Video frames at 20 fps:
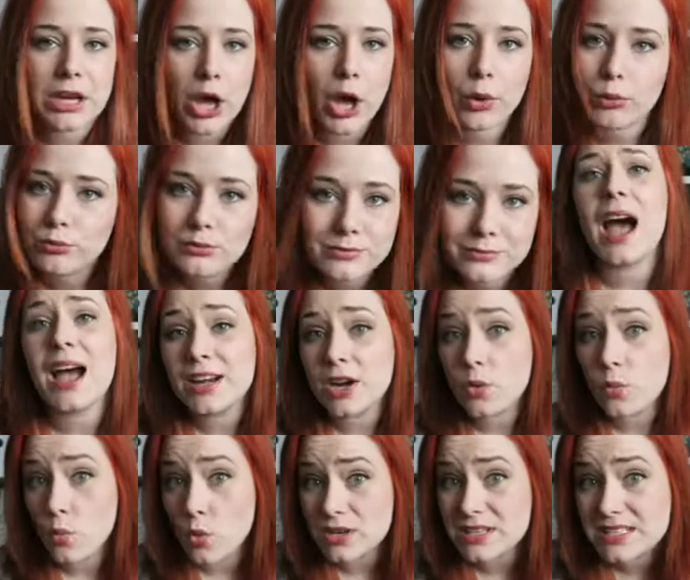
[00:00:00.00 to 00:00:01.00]
me know. I
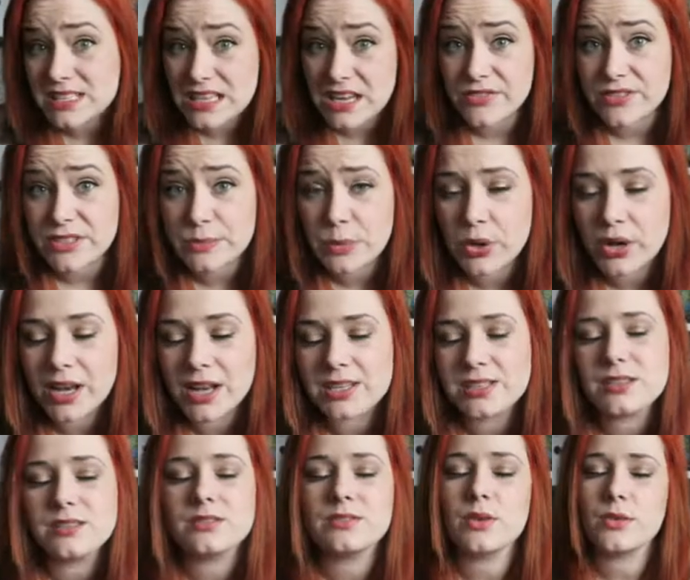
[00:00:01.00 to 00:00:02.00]
don't want to give
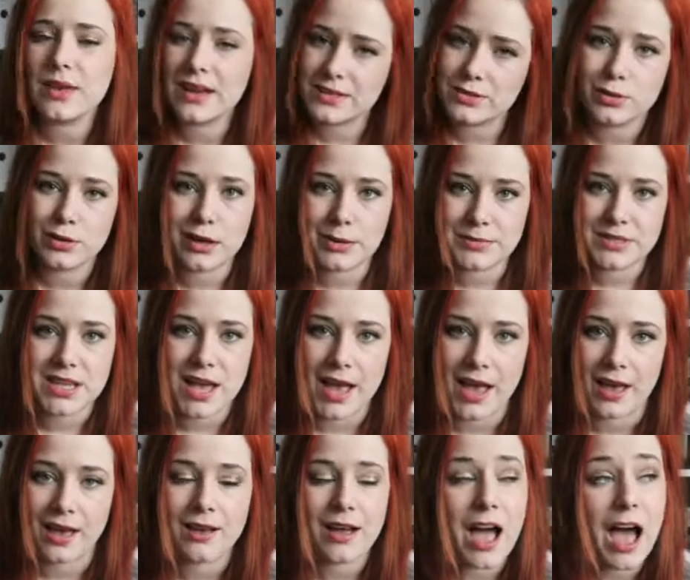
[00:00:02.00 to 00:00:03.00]
spoilers, so that's all I'm
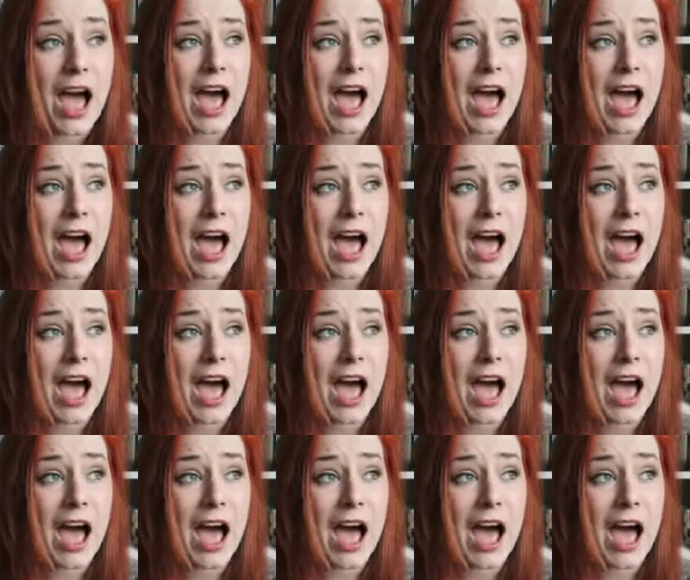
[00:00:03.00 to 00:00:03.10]
saying.